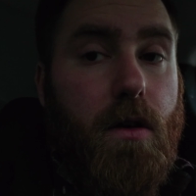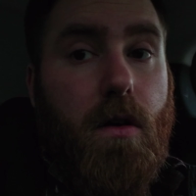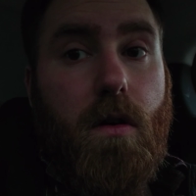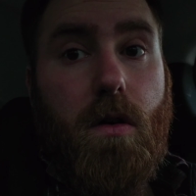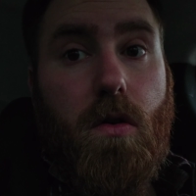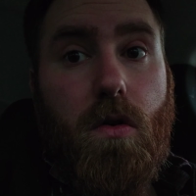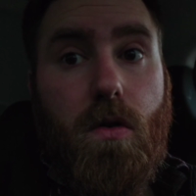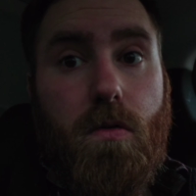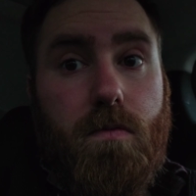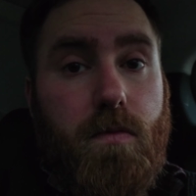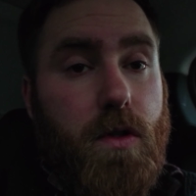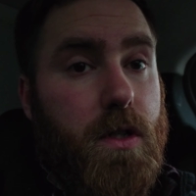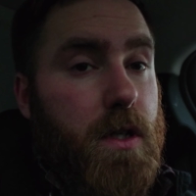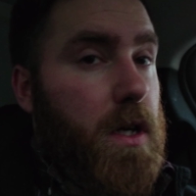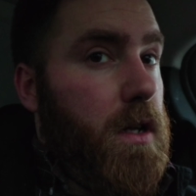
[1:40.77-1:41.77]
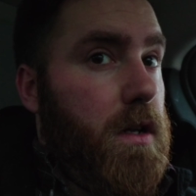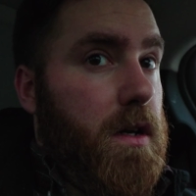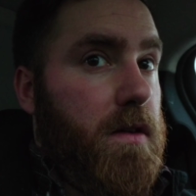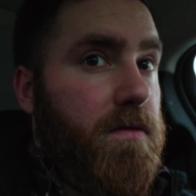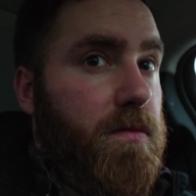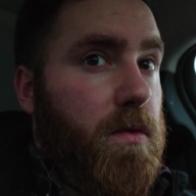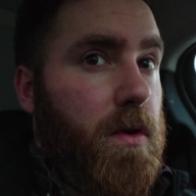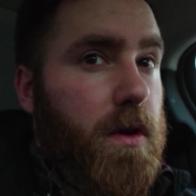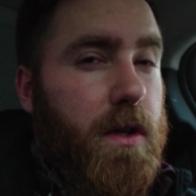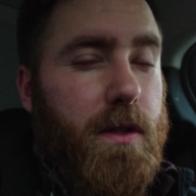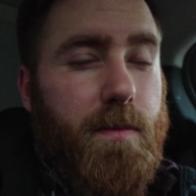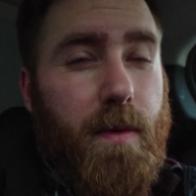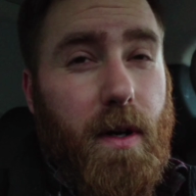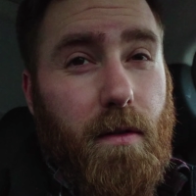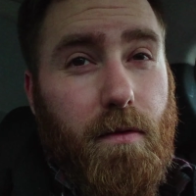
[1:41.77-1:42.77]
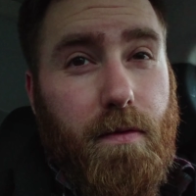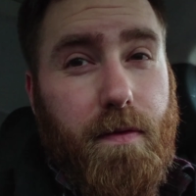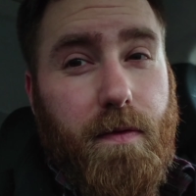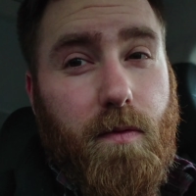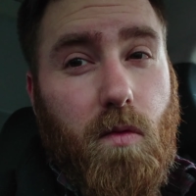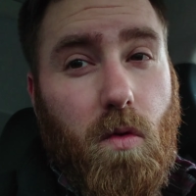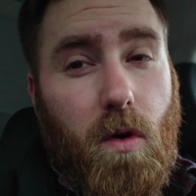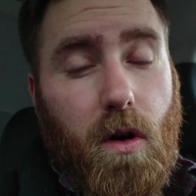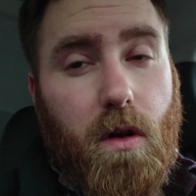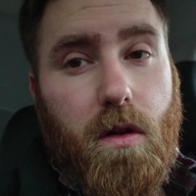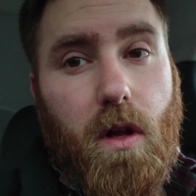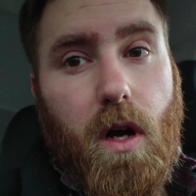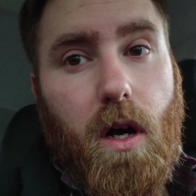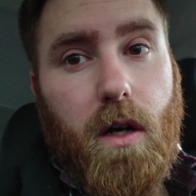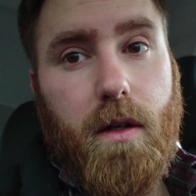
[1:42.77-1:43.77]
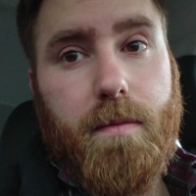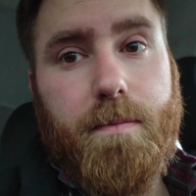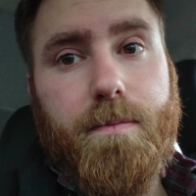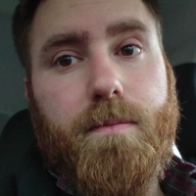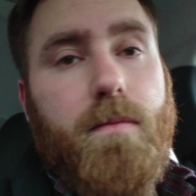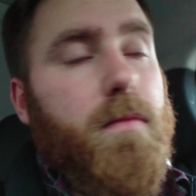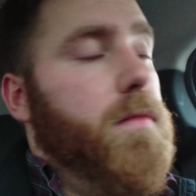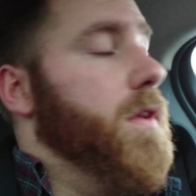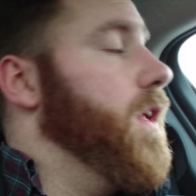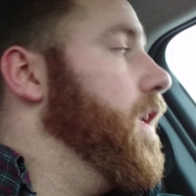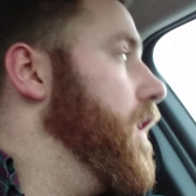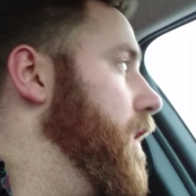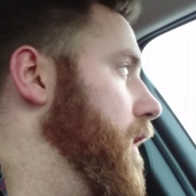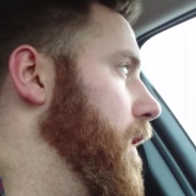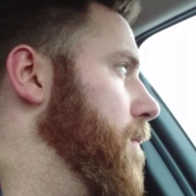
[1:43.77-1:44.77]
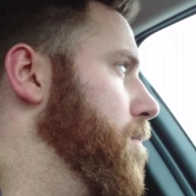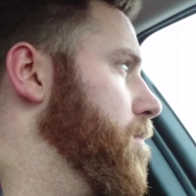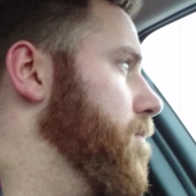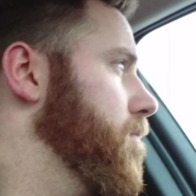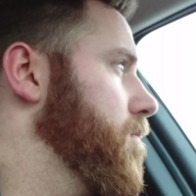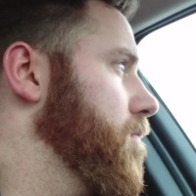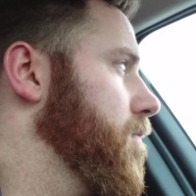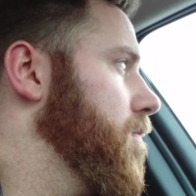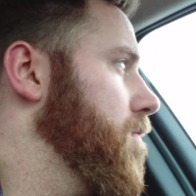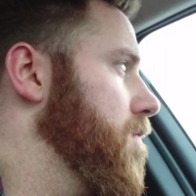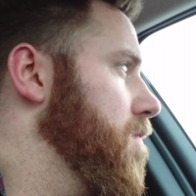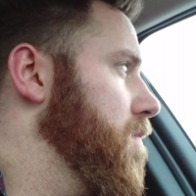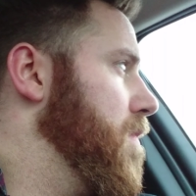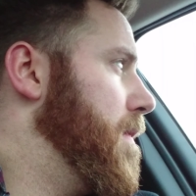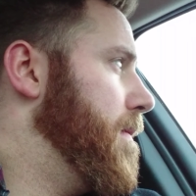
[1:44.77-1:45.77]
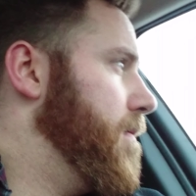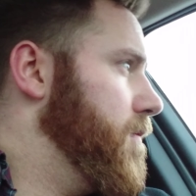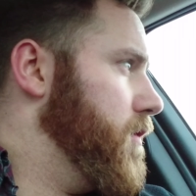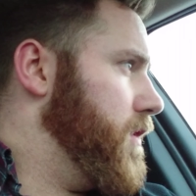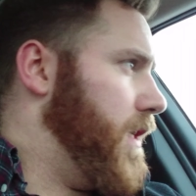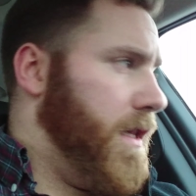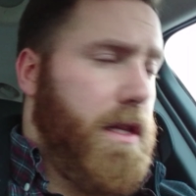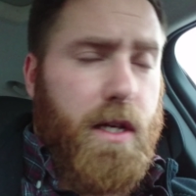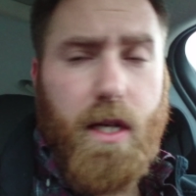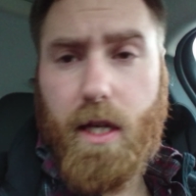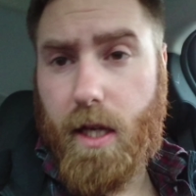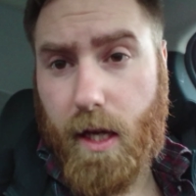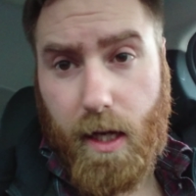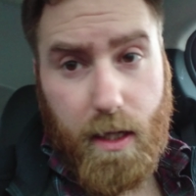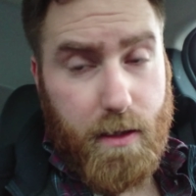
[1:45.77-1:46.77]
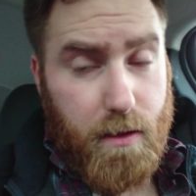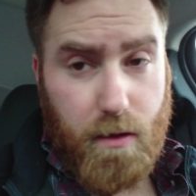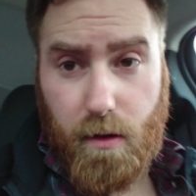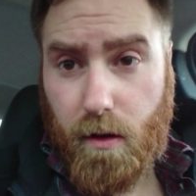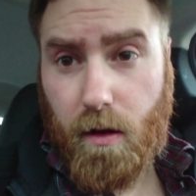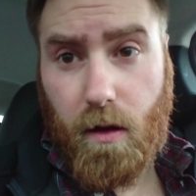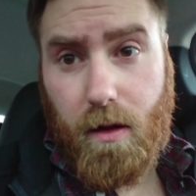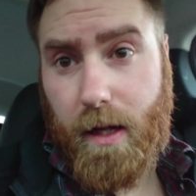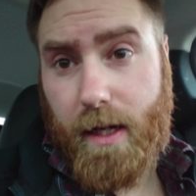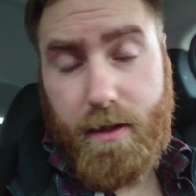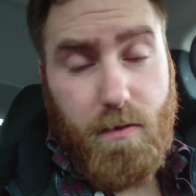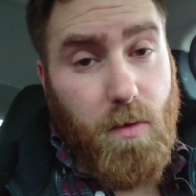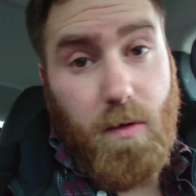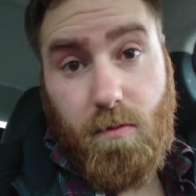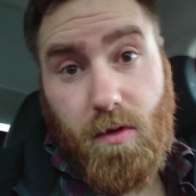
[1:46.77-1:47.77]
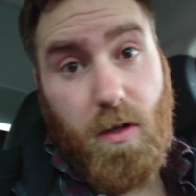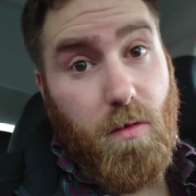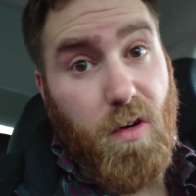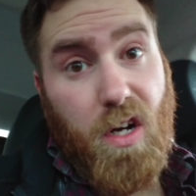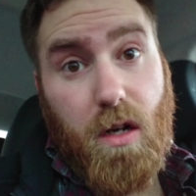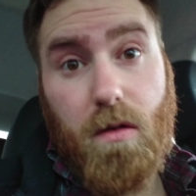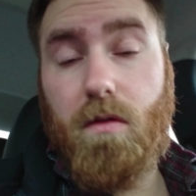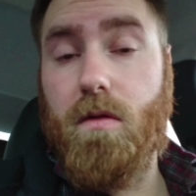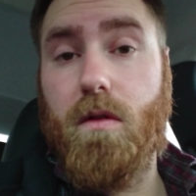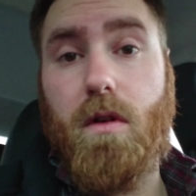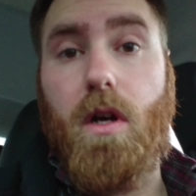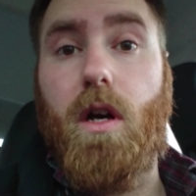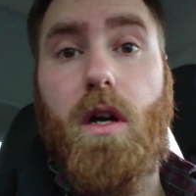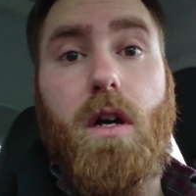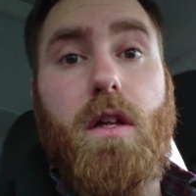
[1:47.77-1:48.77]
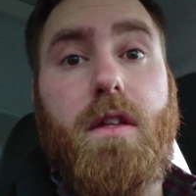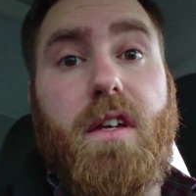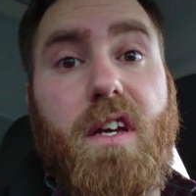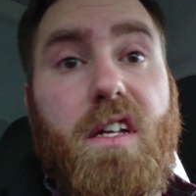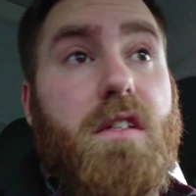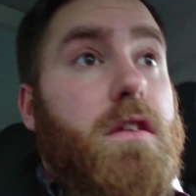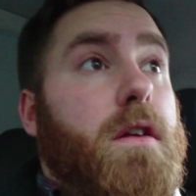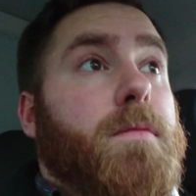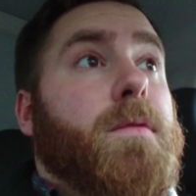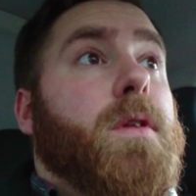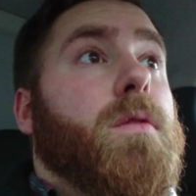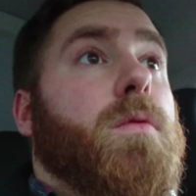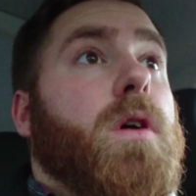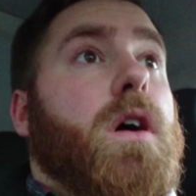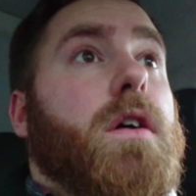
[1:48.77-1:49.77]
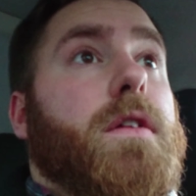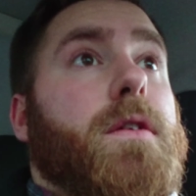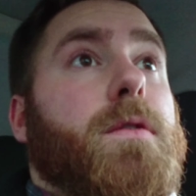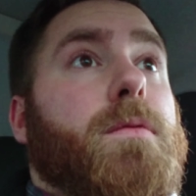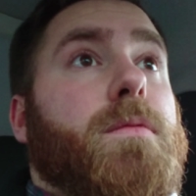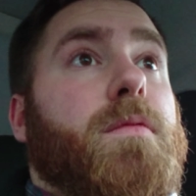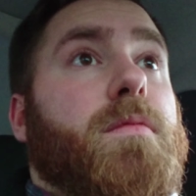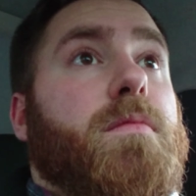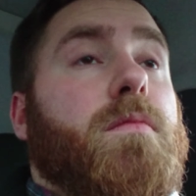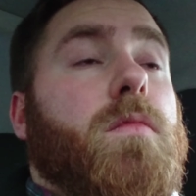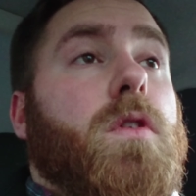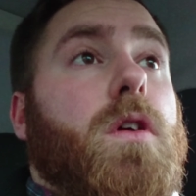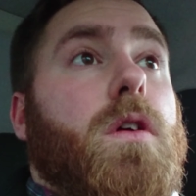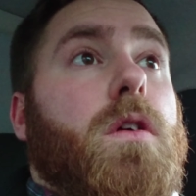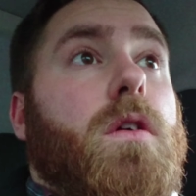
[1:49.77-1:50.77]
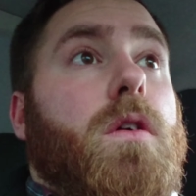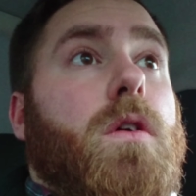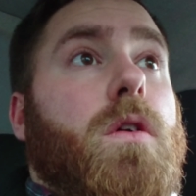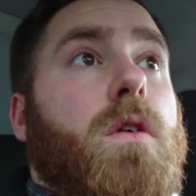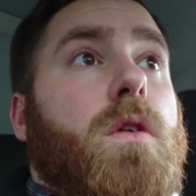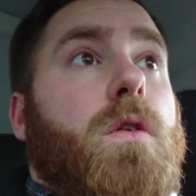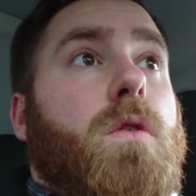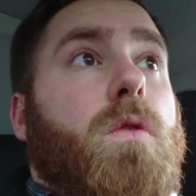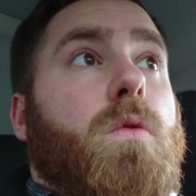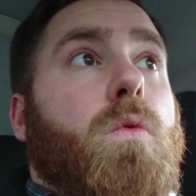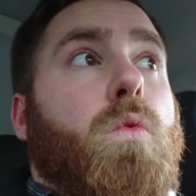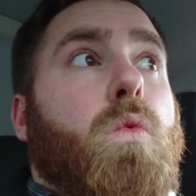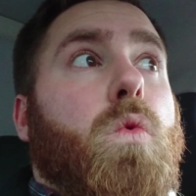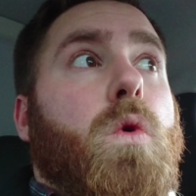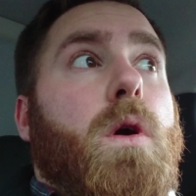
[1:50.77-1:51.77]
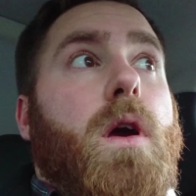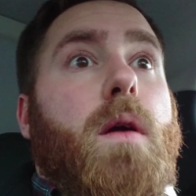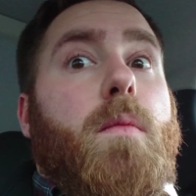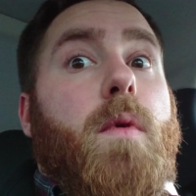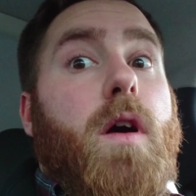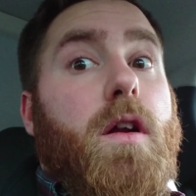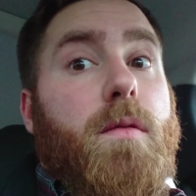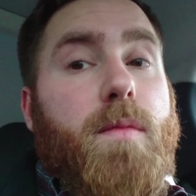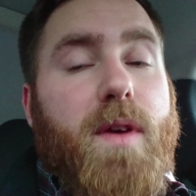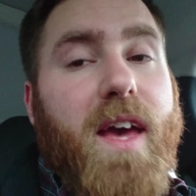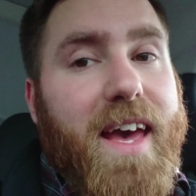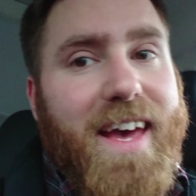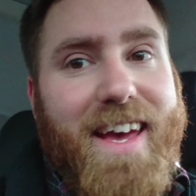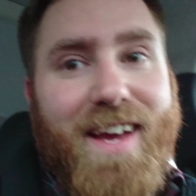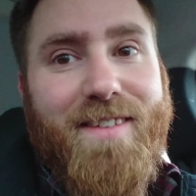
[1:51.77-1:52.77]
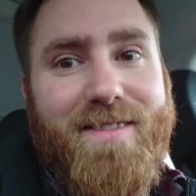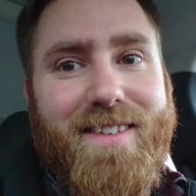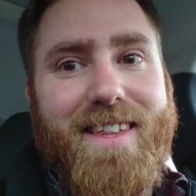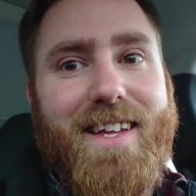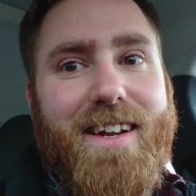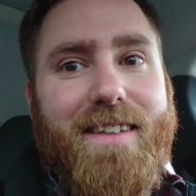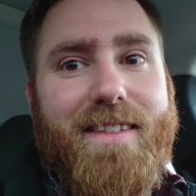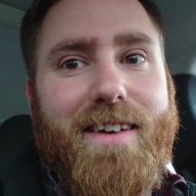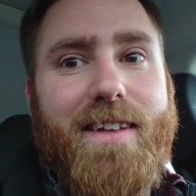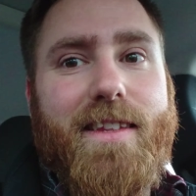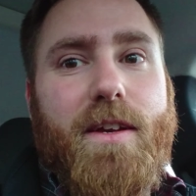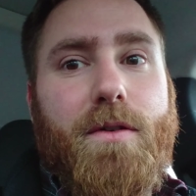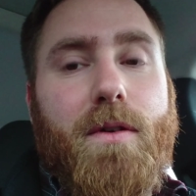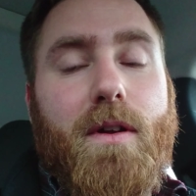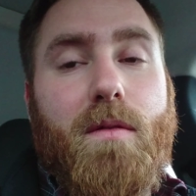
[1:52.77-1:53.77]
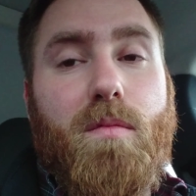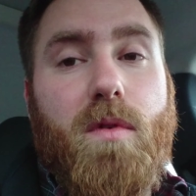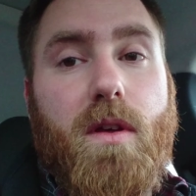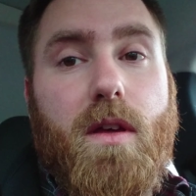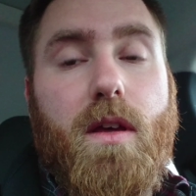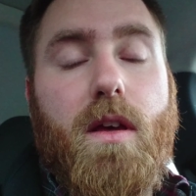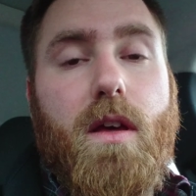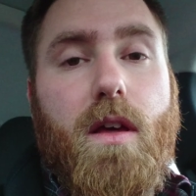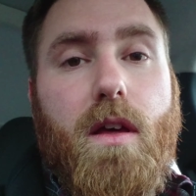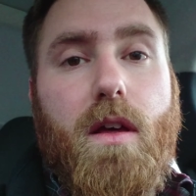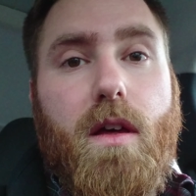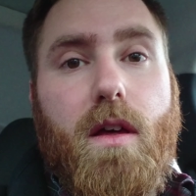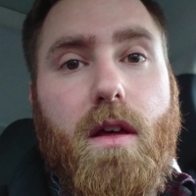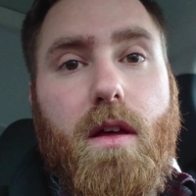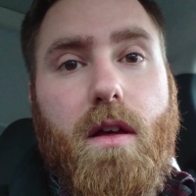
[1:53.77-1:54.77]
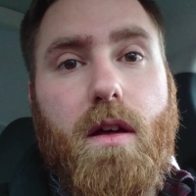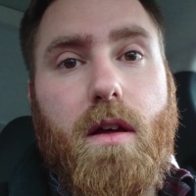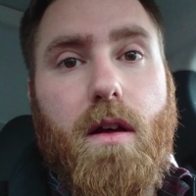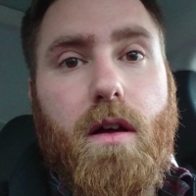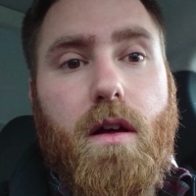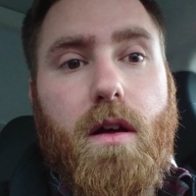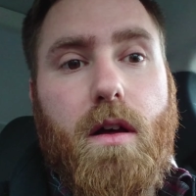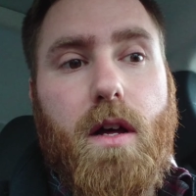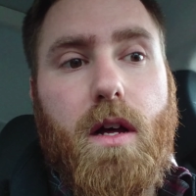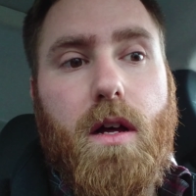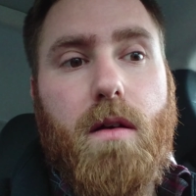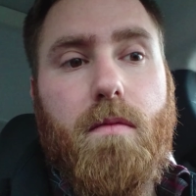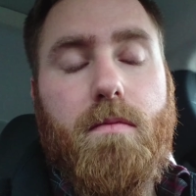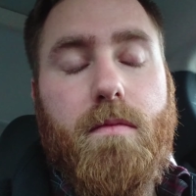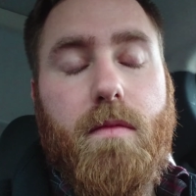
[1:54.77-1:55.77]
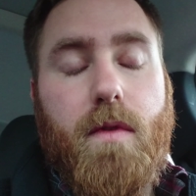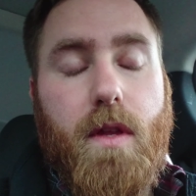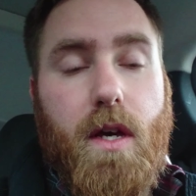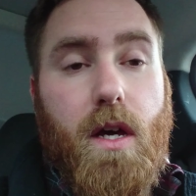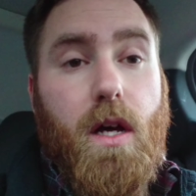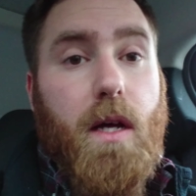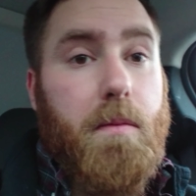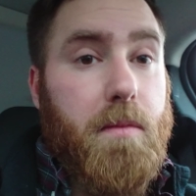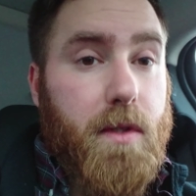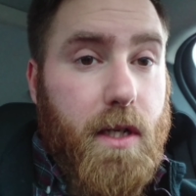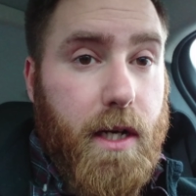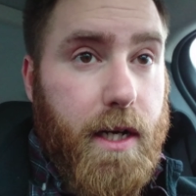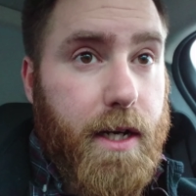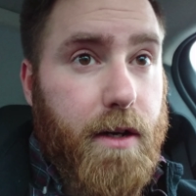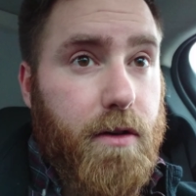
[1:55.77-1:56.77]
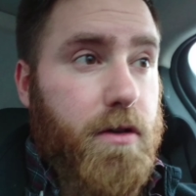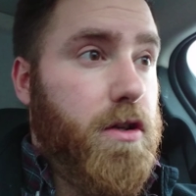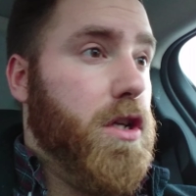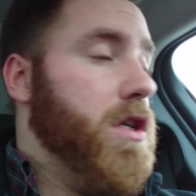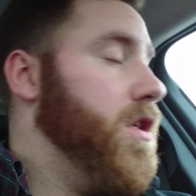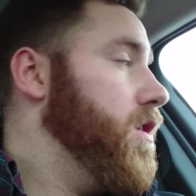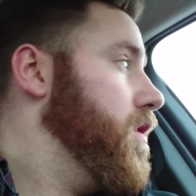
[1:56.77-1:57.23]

so I'm just getting off work. It's about four o'clock. Um, just had the kids cooking class. It went really well. Uh, the kids did really well. They're way better behaved than I thought they were going to be. Uh, yeah, I'm tired.